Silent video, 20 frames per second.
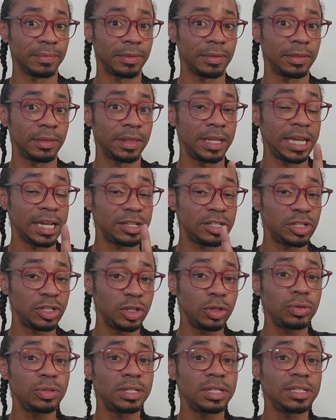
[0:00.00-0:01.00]
The
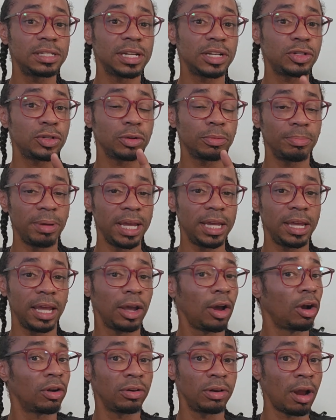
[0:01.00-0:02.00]
excuses that you're
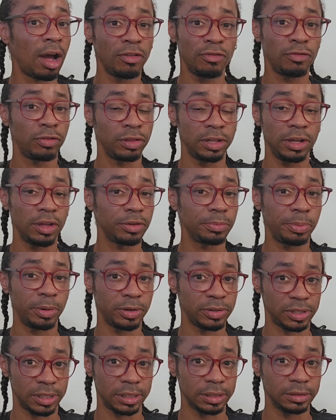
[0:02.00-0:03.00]
making are not for the other
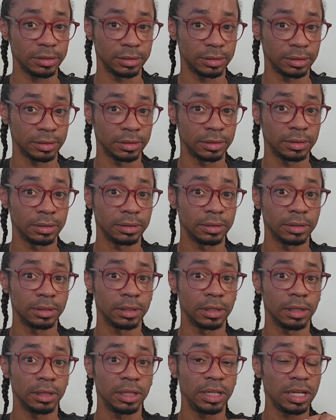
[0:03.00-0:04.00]
person.
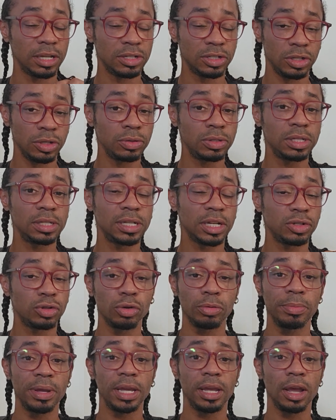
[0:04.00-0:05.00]
The excuses that
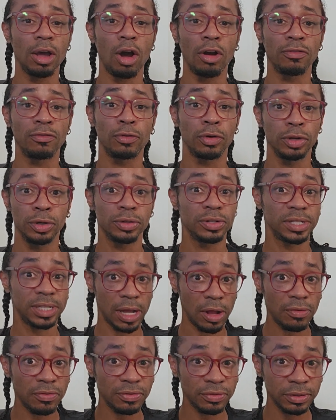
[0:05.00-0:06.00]
you're making are for
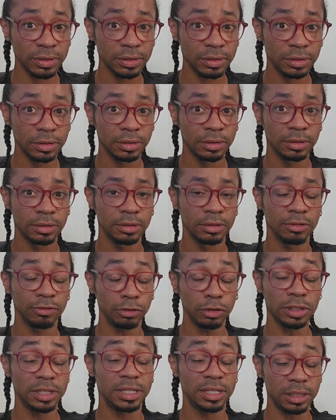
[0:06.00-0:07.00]
yourself,
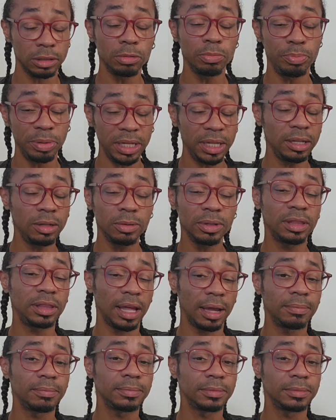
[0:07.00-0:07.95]
for still being with them,